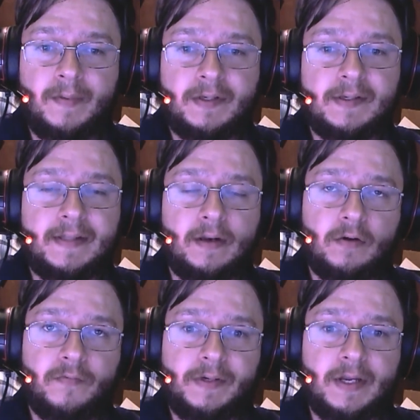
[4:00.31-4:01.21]
take that
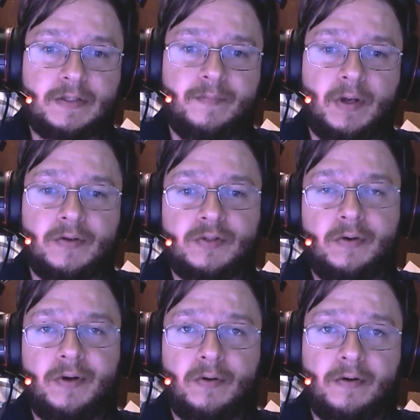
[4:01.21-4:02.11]
notification bell so
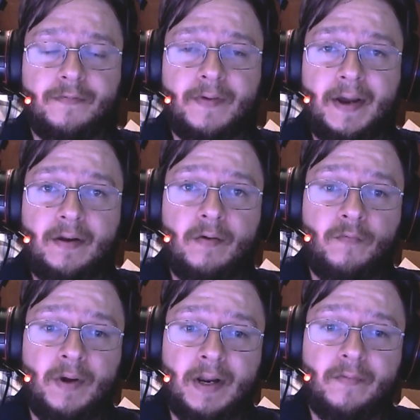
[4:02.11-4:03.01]
you're notified
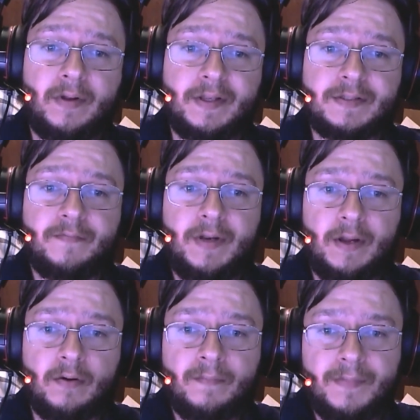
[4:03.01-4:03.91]
of when I release a
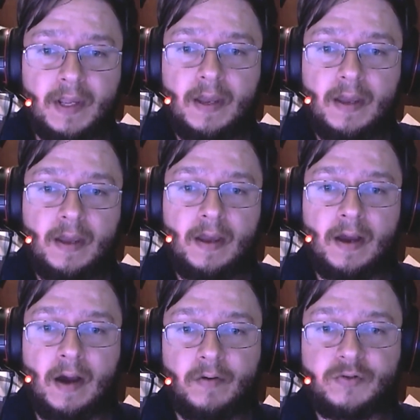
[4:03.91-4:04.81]
video.
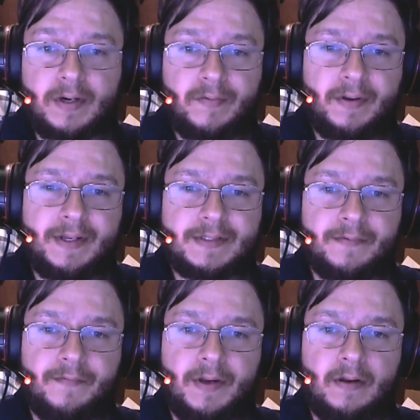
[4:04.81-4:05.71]
I will try to release
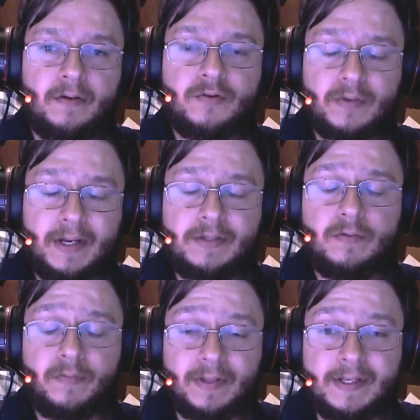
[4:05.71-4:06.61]
a
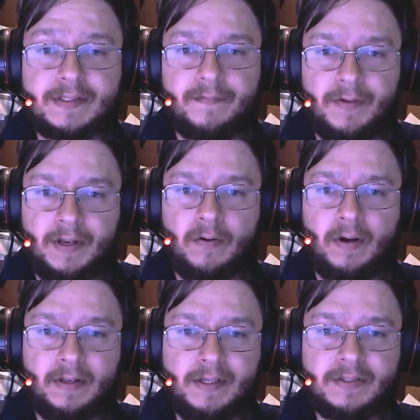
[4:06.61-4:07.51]
video
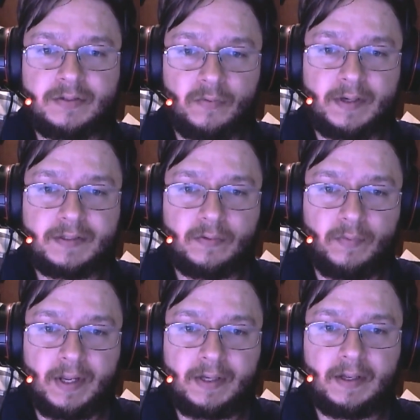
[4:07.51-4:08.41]
at least twice a
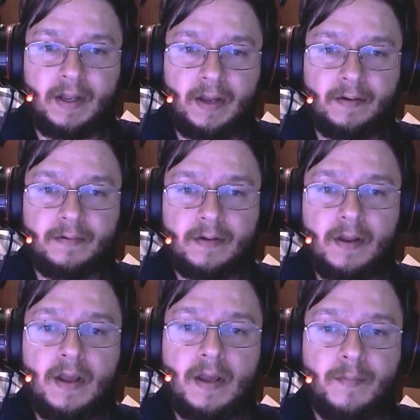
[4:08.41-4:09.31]
week, and
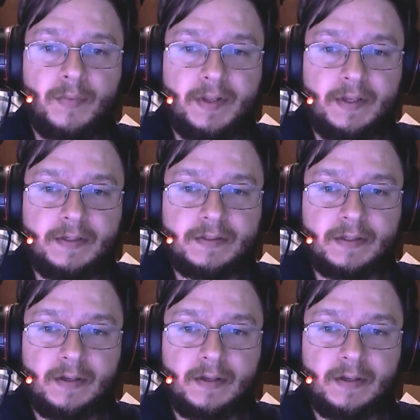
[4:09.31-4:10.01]
please,